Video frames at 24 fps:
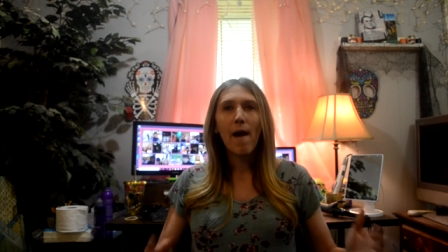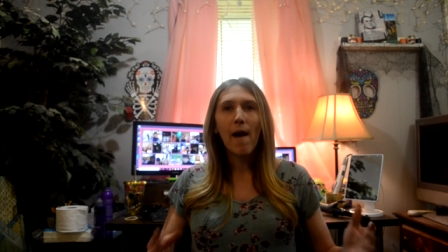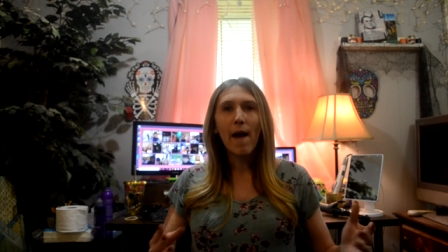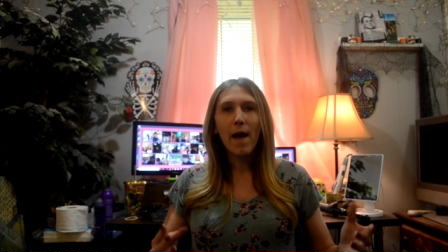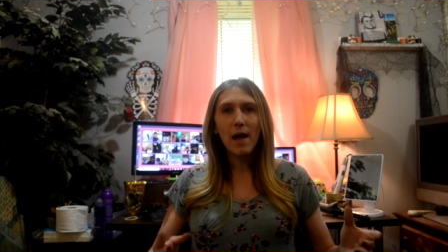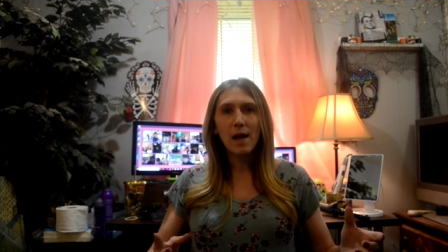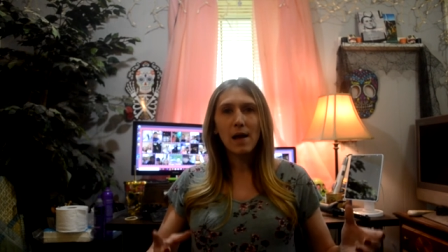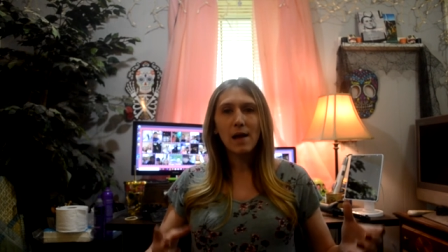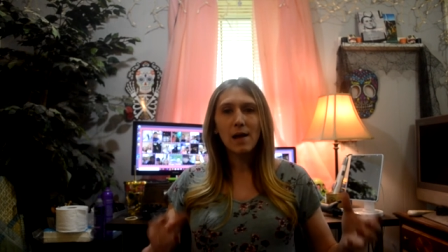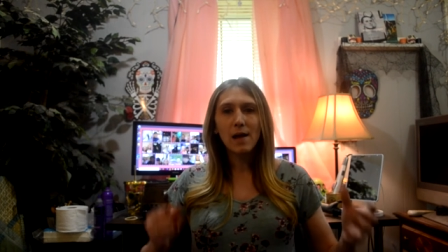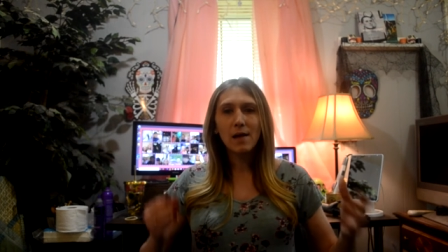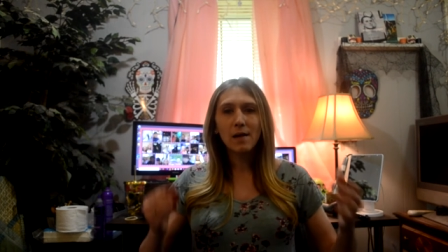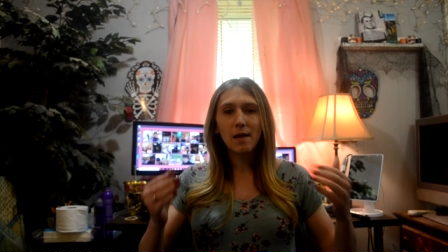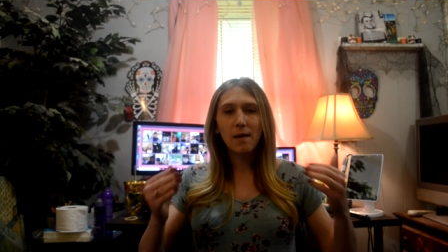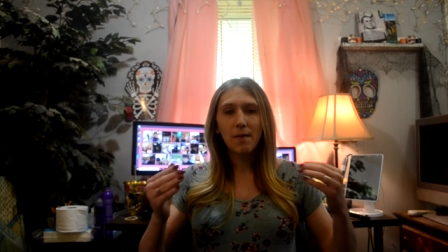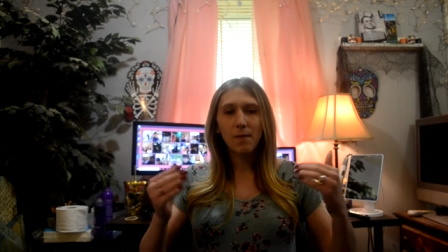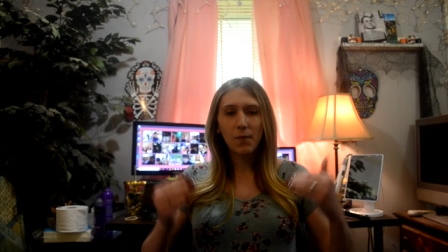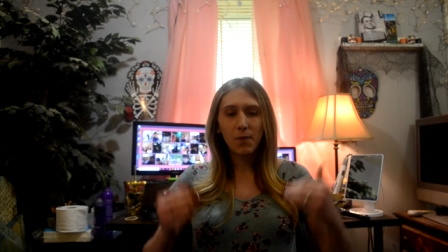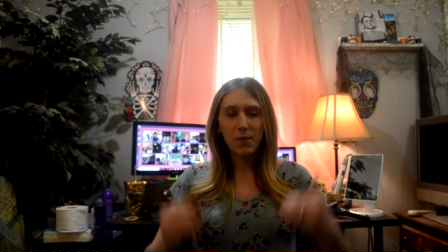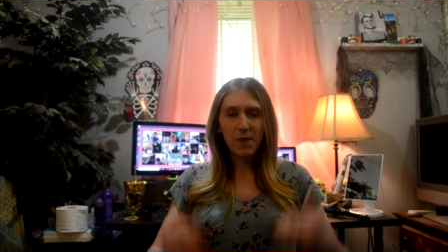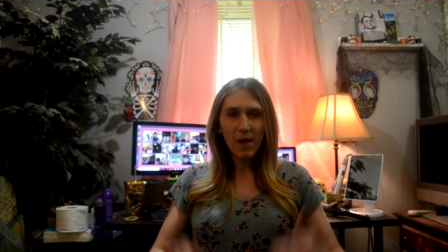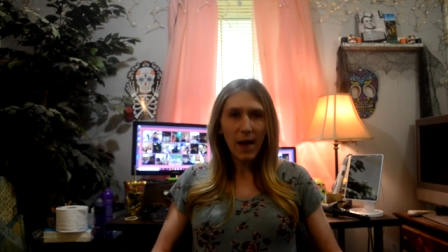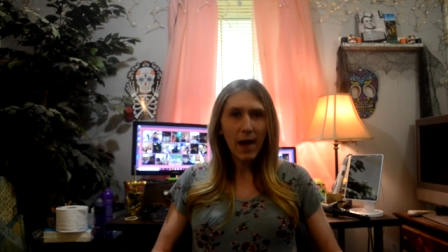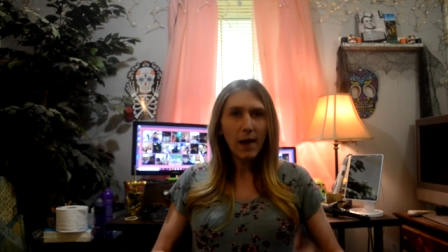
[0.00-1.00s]
And
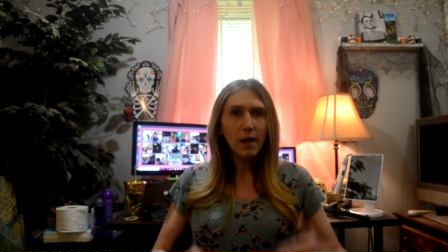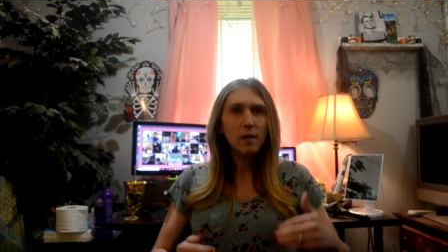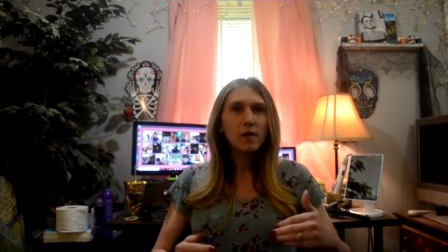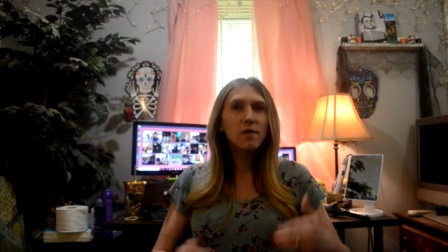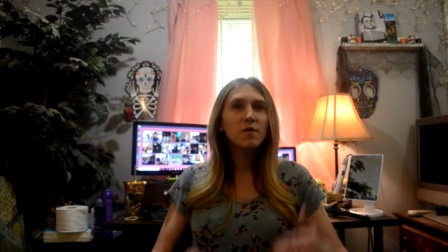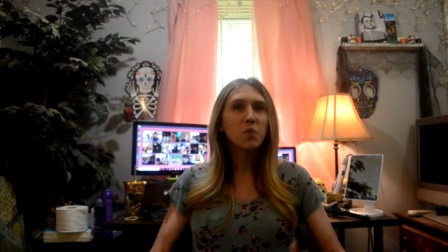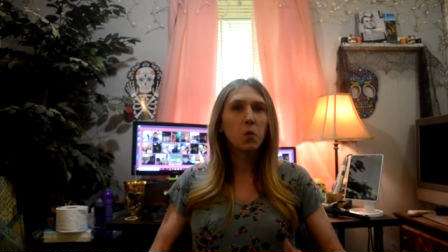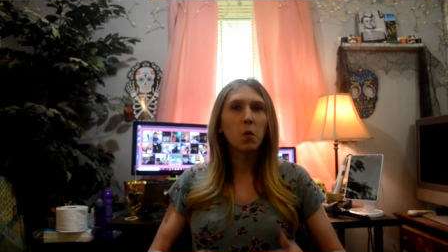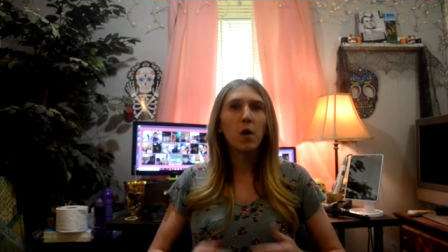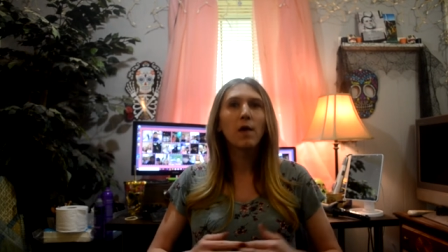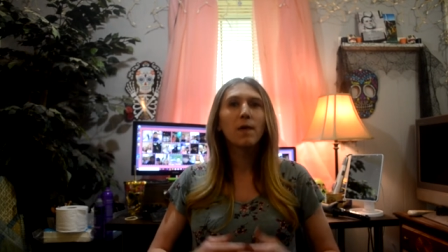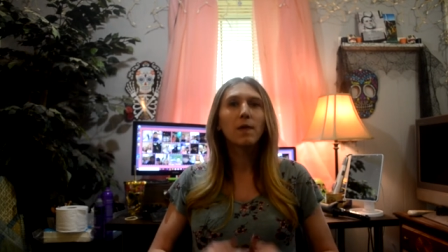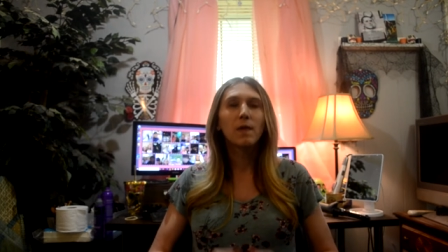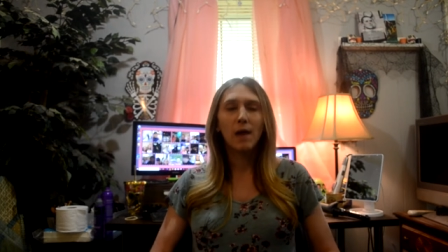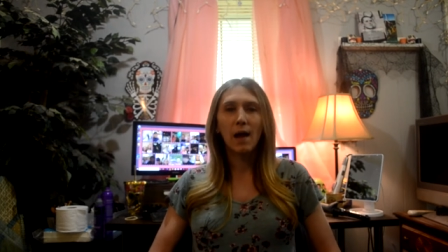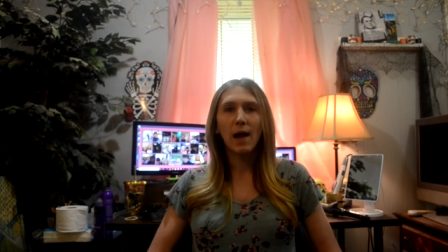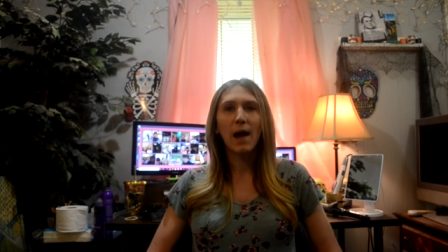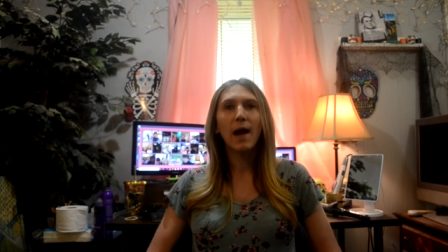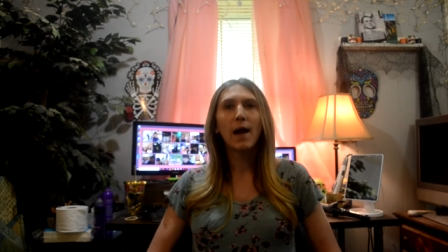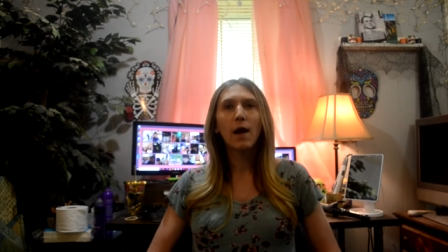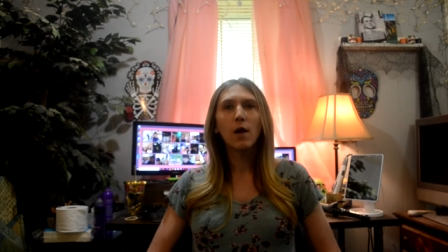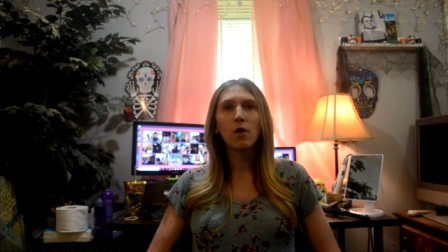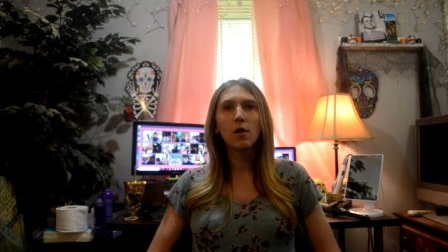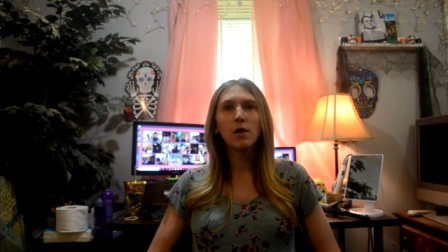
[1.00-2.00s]
that is what the
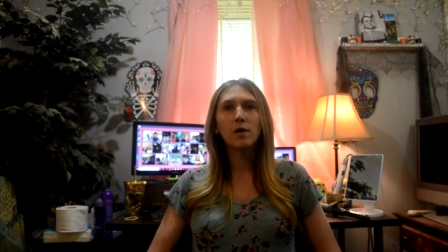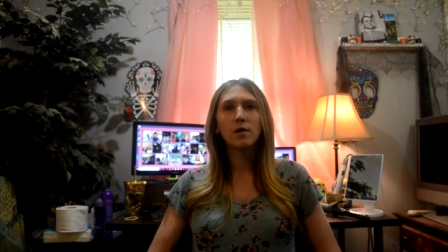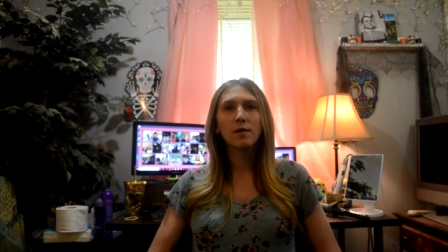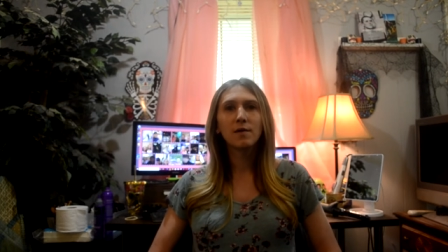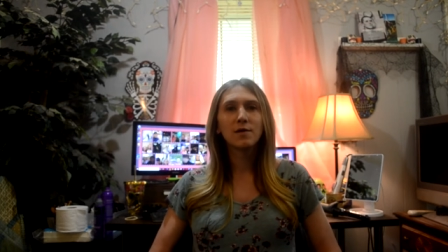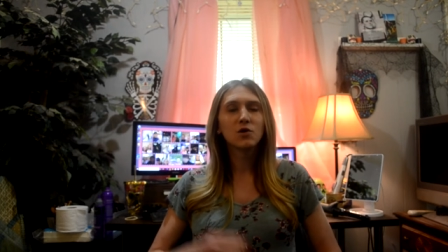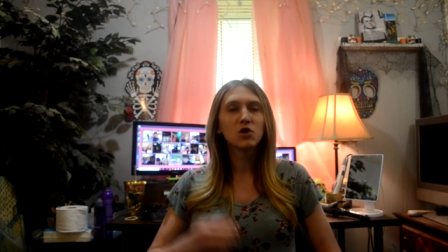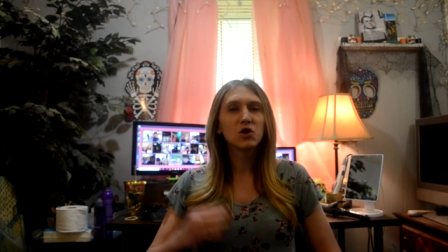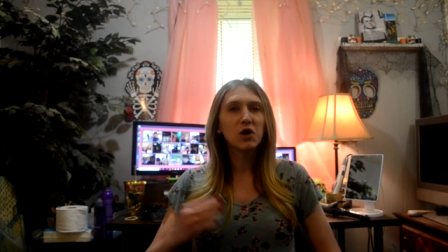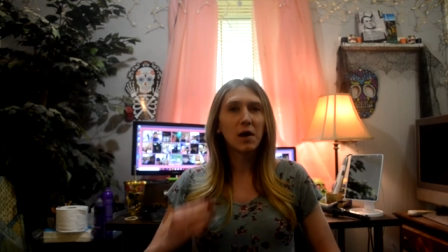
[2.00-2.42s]
heritage